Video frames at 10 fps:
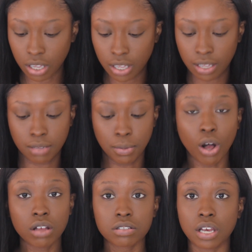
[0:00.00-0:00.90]
Um,
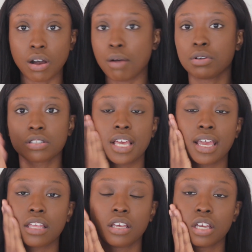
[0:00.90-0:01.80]
also, I will
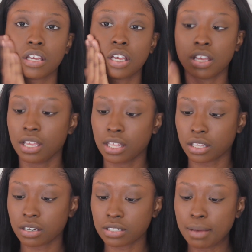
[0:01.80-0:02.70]
say
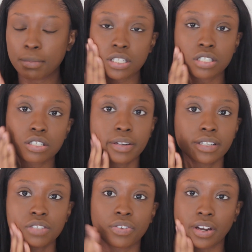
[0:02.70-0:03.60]
there's not much
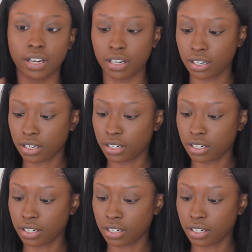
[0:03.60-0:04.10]
transfer.